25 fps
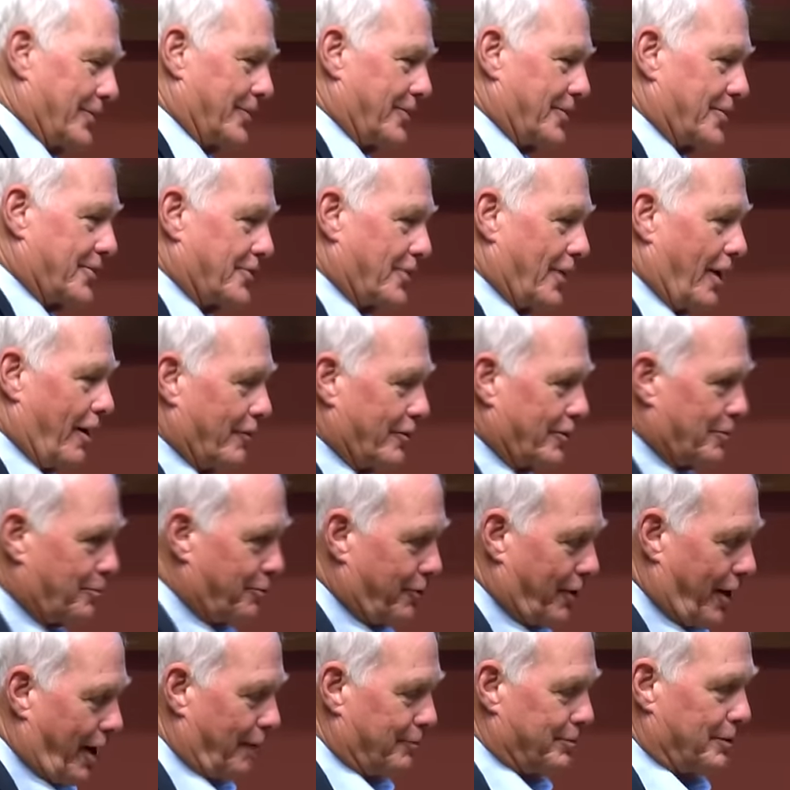to solve the
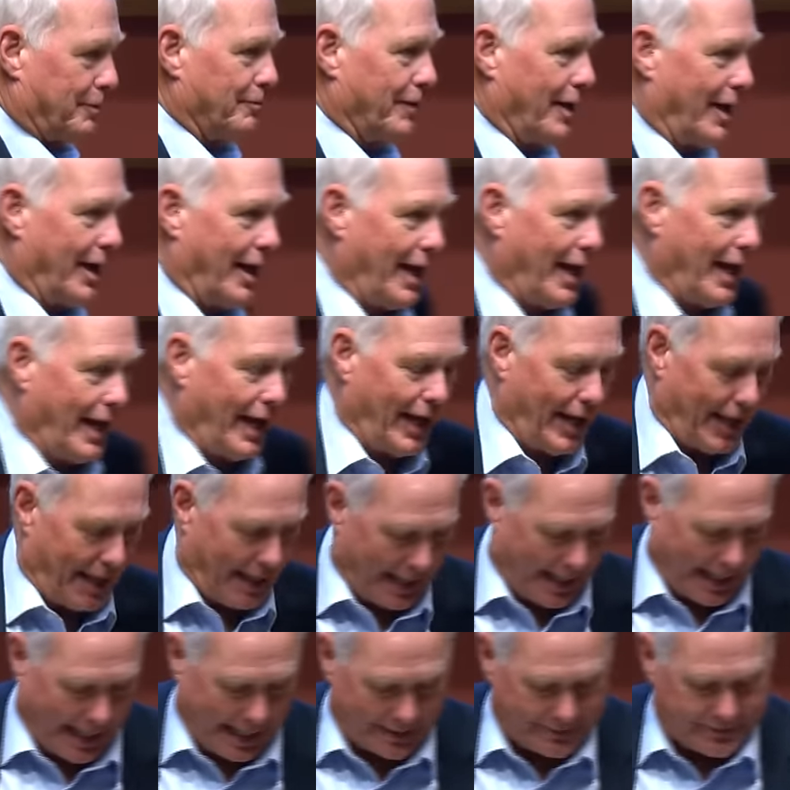problem
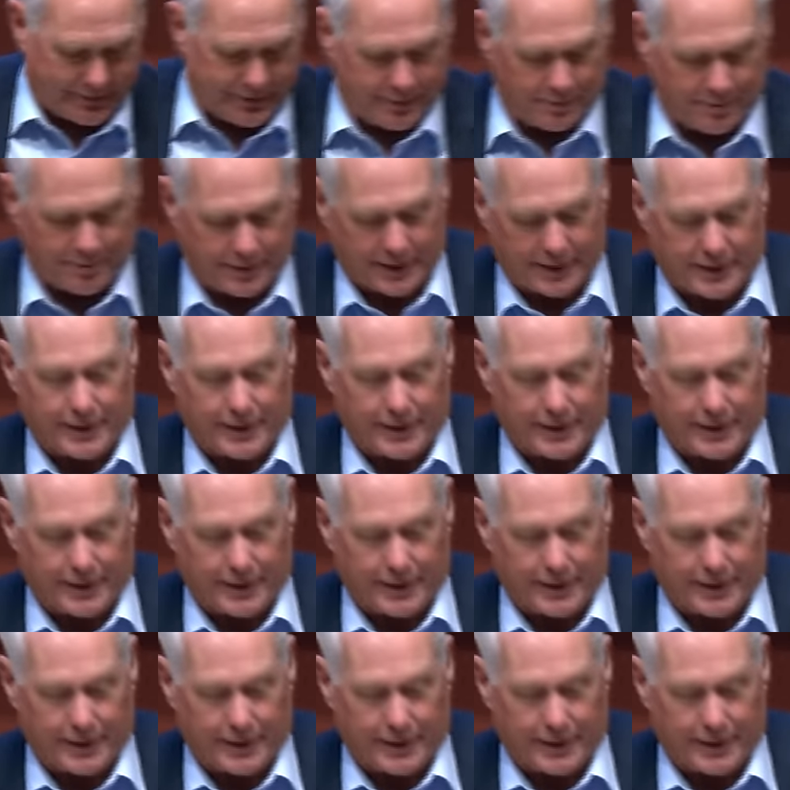has to be